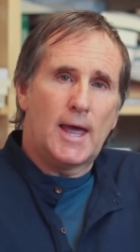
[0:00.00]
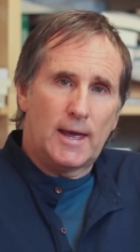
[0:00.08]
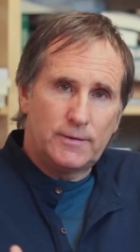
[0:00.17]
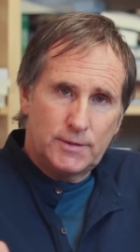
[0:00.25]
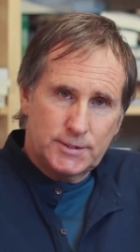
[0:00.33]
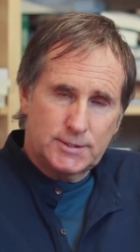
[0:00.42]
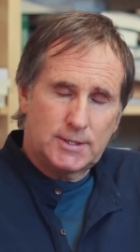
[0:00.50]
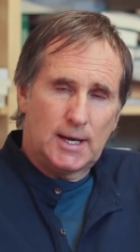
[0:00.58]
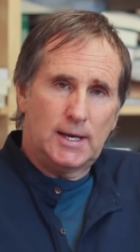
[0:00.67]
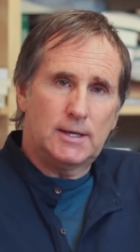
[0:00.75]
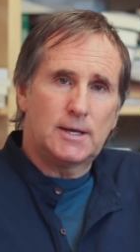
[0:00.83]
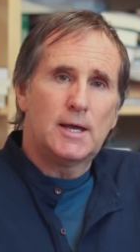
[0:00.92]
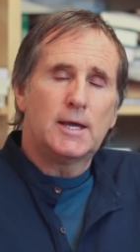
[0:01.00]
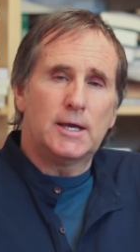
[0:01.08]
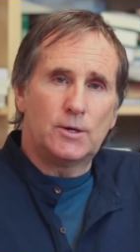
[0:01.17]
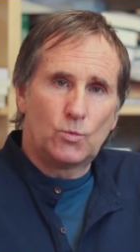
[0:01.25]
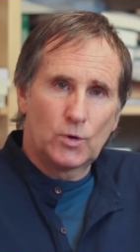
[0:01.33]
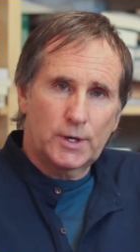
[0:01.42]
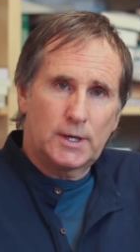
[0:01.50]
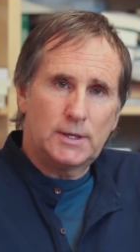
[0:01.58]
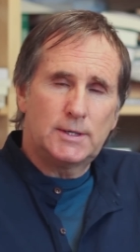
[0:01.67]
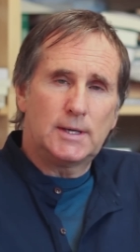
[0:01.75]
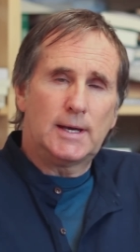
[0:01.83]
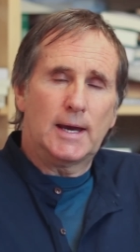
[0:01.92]
and the state in
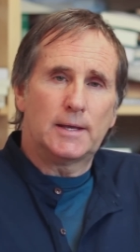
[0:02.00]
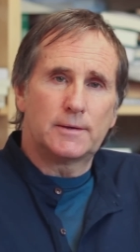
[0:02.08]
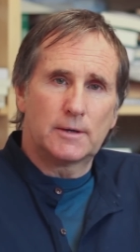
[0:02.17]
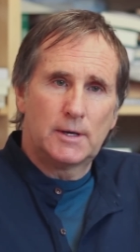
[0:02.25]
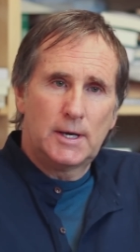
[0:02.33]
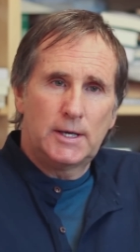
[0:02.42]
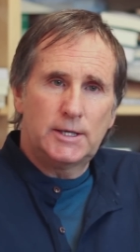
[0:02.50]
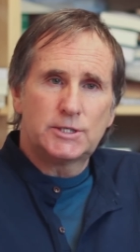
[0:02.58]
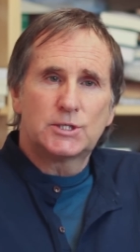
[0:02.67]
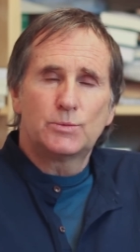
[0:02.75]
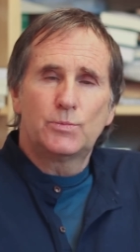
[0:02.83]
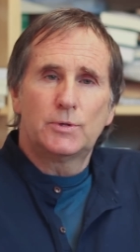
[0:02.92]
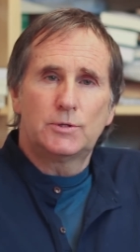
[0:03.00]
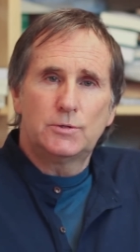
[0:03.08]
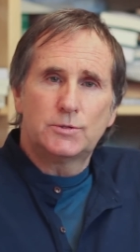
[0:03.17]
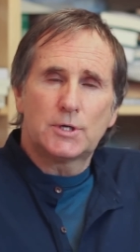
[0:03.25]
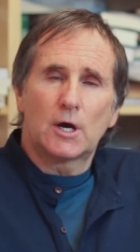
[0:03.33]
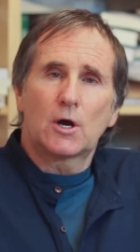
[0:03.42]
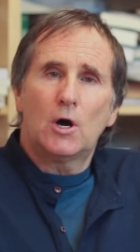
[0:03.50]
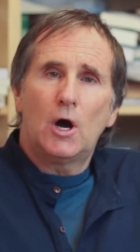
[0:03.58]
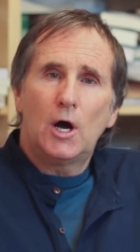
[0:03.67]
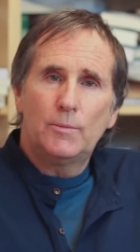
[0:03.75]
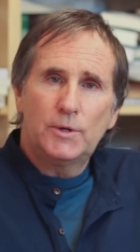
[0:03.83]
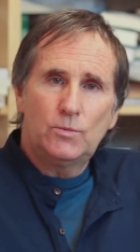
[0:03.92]
working together is to produce a
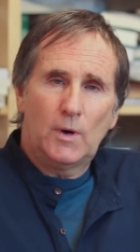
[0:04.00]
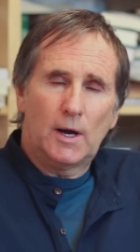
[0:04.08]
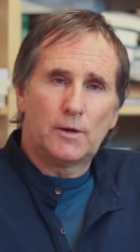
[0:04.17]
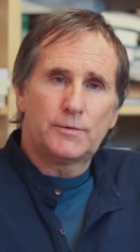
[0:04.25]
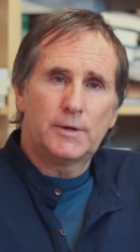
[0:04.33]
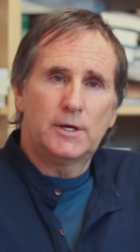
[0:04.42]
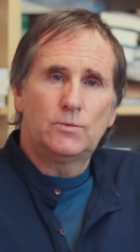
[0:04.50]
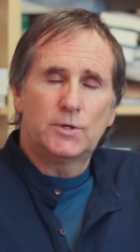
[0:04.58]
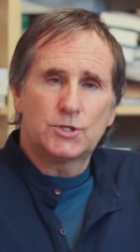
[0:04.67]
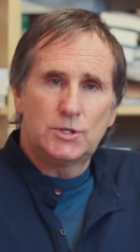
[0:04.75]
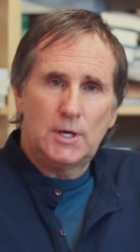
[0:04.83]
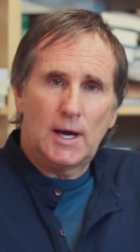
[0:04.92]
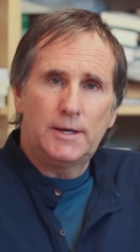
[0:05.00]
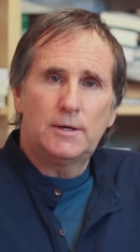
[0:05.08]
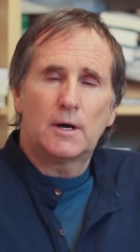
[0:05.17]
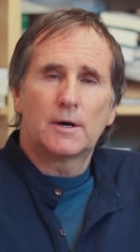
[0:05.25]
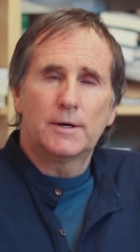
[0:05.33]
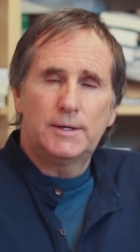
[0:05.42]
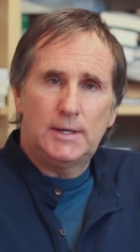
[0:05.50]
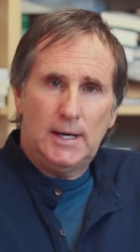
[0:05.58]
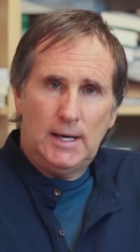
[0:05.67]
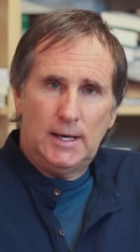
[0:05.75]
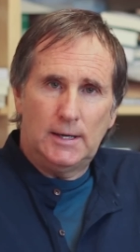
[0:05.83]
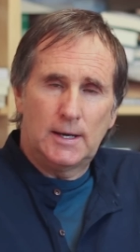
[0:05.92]
commonwealth in which none are in
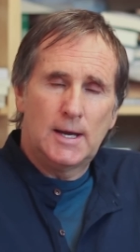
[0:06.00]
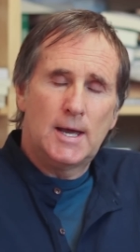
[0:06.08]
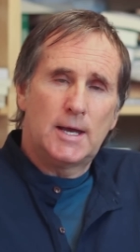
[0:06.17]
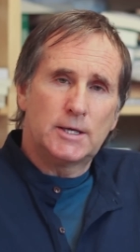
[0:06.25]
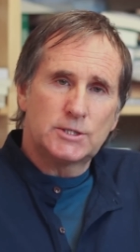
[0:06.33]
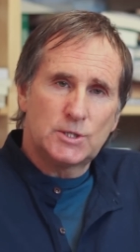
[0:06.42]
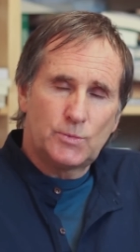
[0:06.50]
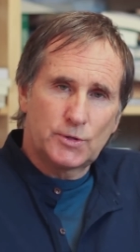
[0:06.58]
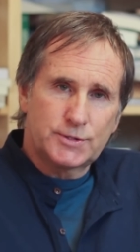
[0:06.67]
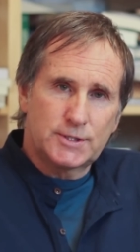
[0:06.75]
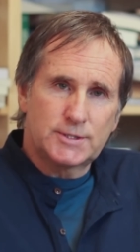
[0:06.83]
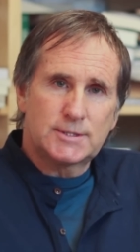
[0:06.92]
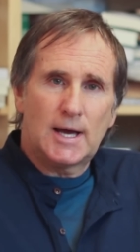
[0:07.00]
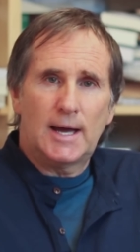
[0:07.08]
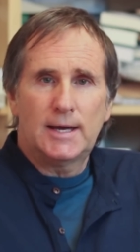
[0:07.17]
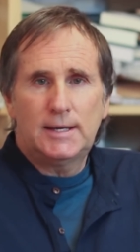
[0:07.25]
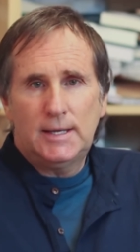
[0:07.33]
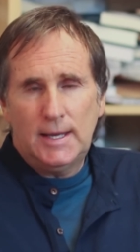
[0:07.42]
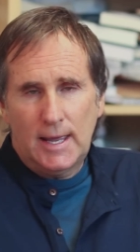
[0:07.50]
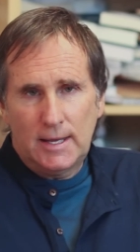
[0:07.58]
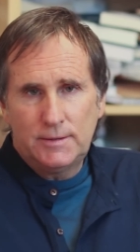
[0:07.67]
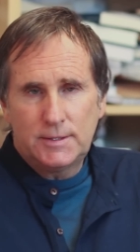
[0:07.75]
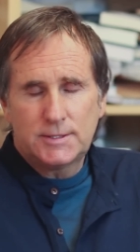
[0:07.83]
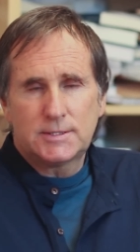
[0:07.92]
need. And so both society
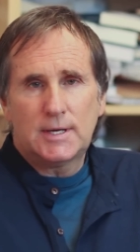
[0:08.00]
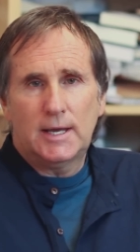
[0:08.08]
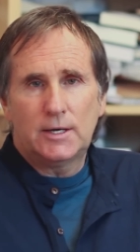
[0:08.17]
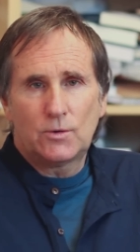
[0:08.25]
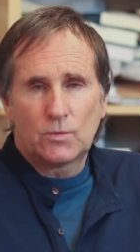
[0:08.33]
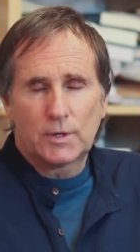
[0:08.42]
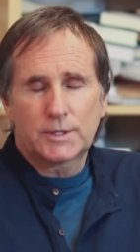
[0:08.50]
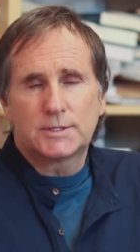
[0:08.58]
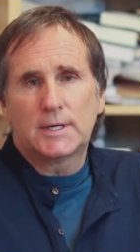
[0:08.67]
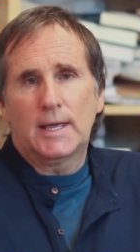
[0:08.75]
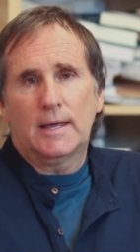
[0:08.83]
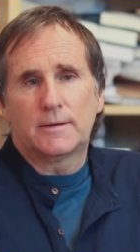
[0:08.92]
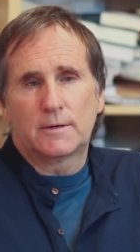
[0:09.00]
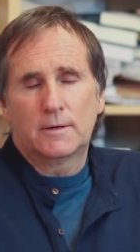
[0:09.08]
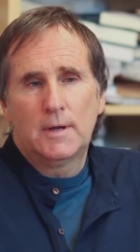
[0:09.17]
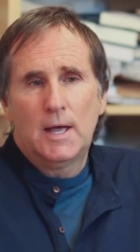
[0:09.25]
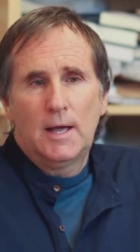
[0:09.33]
and the state work together